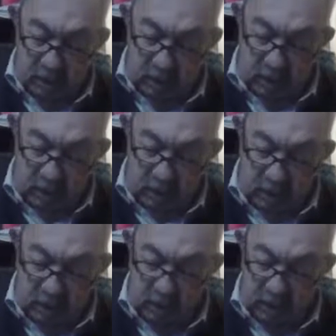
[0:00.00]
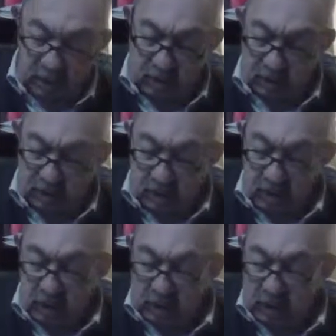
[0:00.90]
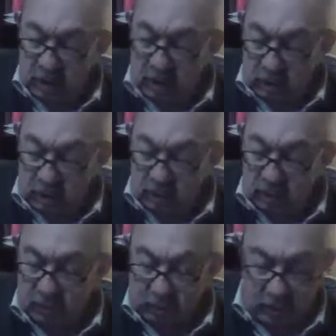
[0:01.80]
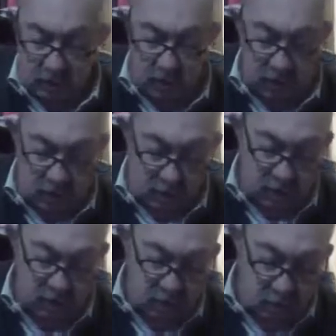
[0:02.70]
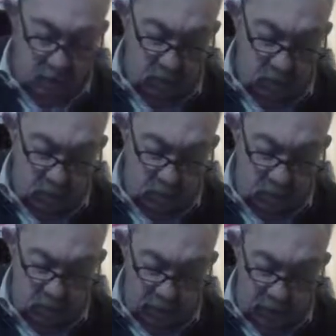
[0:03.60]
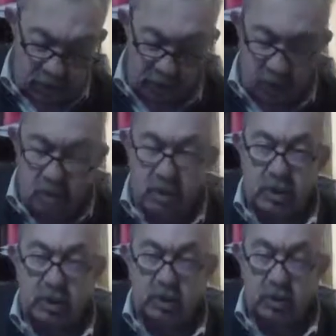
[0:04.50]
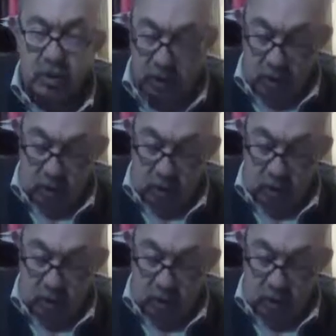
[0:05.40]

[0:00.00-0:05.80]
letterhead may serve to make the note or draft negotiable